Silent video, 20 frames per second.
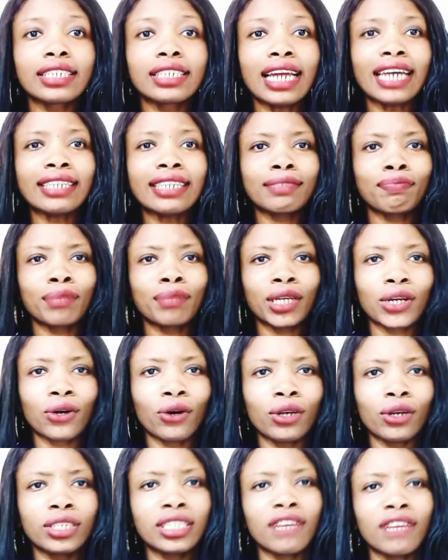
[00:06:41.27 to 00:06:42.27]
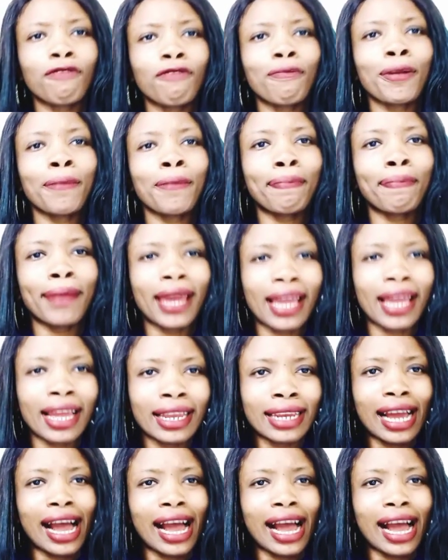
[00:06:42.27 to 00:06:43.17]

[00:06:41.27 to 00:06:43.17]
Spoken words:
That's because they've prepared